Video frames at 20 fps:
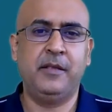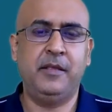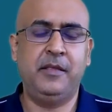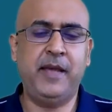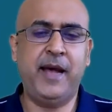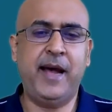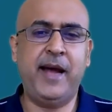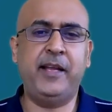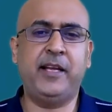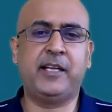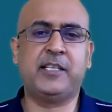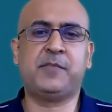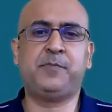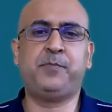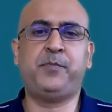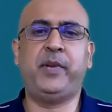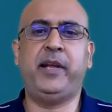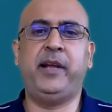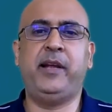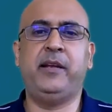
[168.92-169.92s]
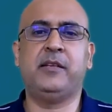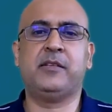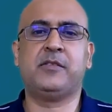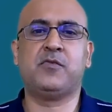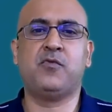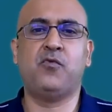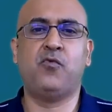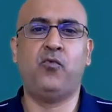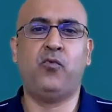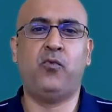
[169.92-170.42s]
That
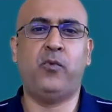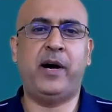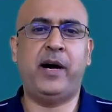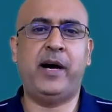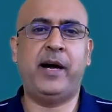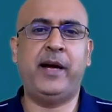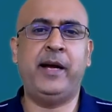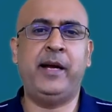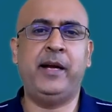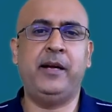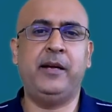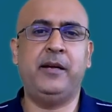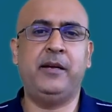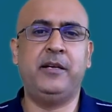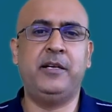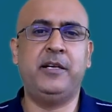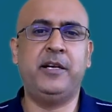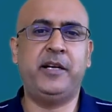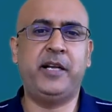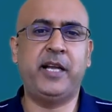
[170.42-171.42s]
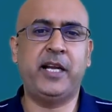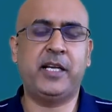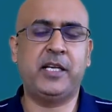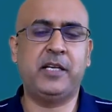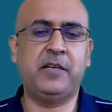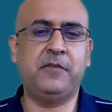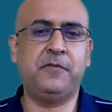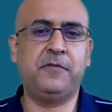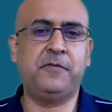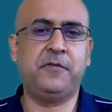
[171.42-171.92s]
explains why
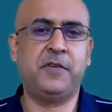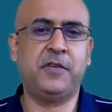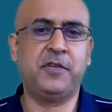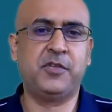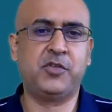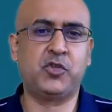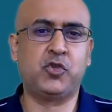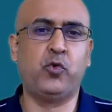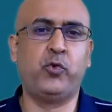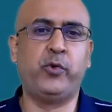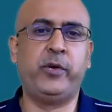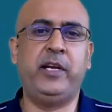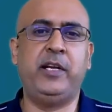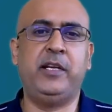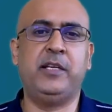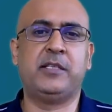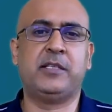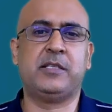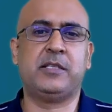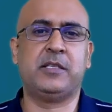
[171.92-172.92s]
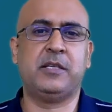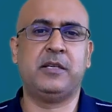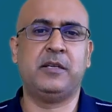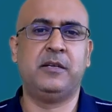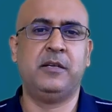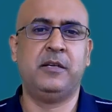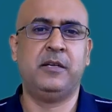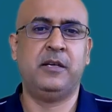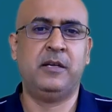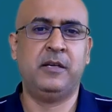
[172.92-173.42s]
detective stories
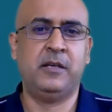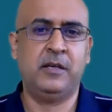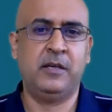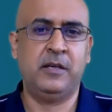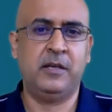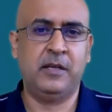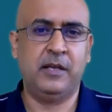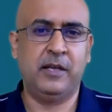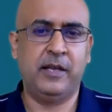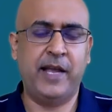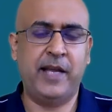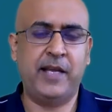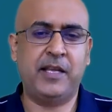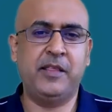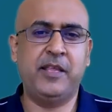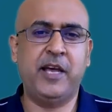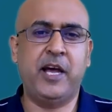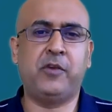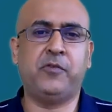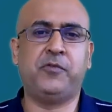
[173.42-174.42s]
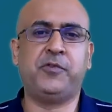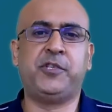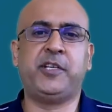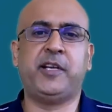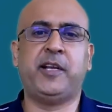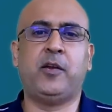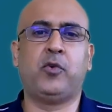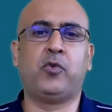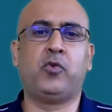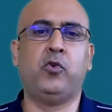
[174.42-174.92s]
like that of
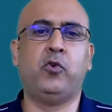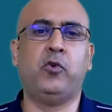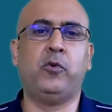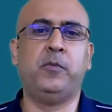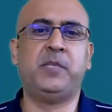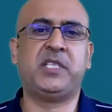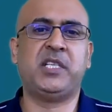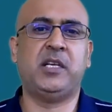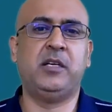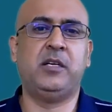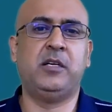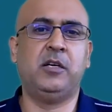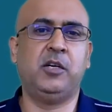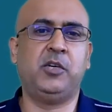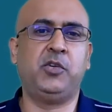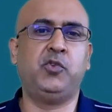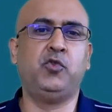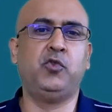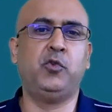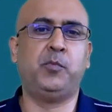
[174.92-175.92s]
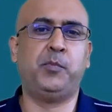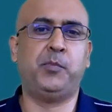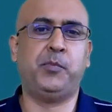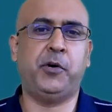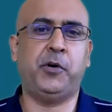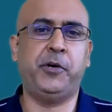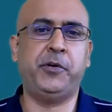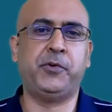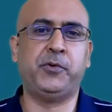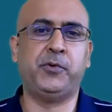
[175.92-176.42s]
Sherlock Holmes and Hercule
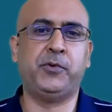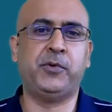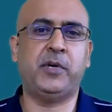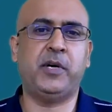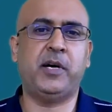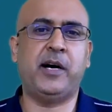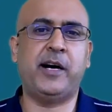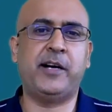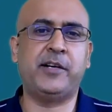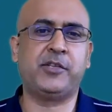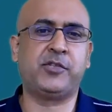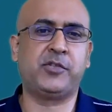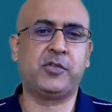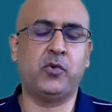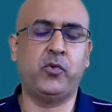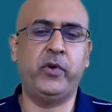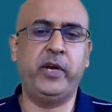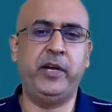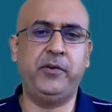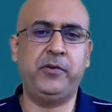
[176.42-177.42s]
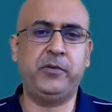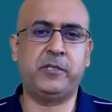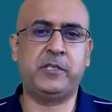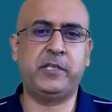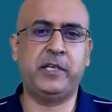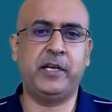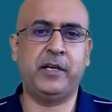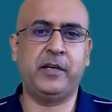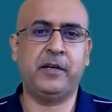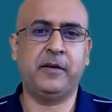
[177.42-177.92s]
Poirot are so
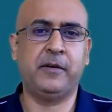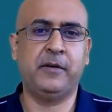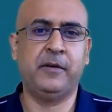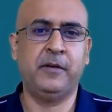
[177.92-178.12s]
interesting,